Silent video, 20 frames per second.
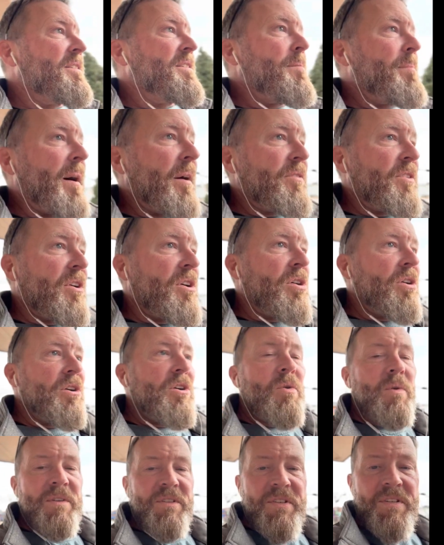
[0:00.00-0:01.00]
about the
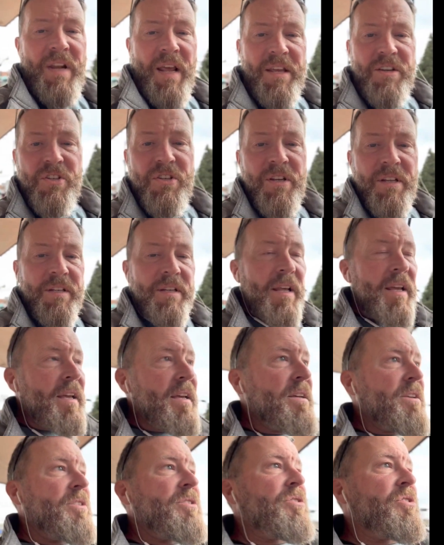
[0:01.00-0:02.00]
Kirkwood station
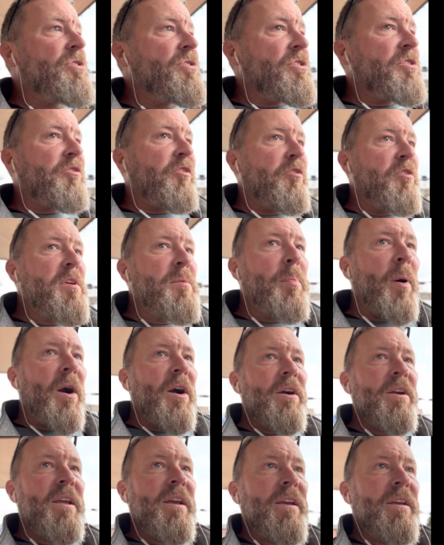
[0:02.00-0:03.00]
is there's free
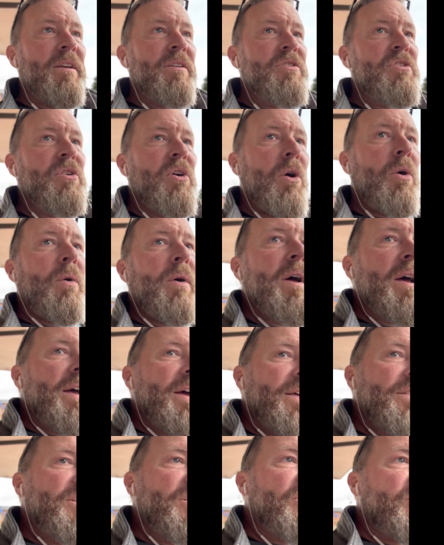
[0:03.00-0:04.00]
parking. So
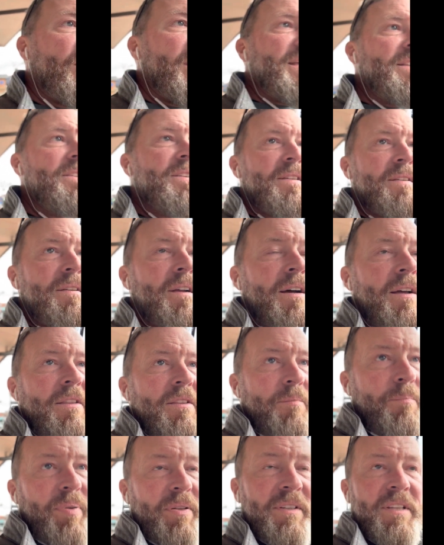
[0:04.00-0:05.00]

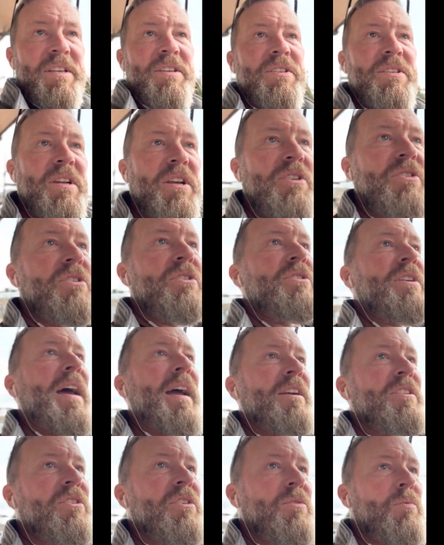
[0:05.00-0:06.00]
the police station is
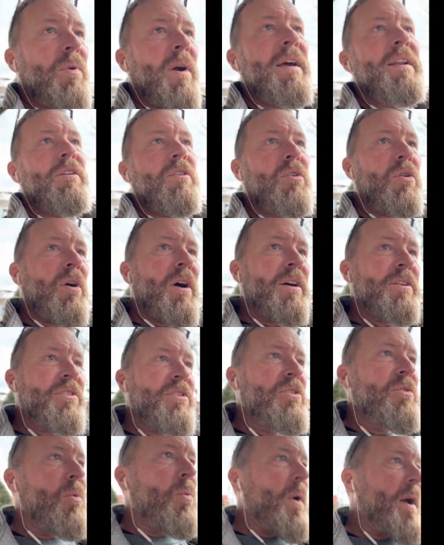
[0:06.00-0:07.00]
actually right
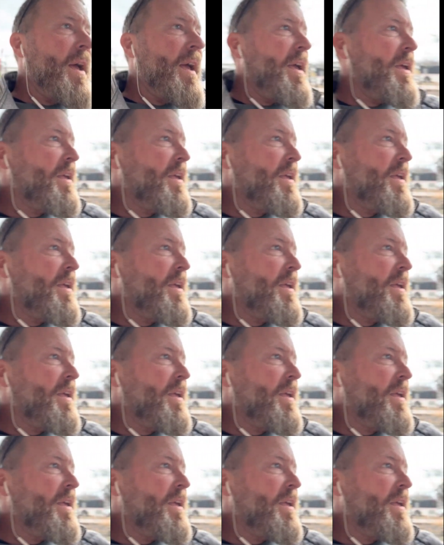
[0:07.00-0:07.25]
across the way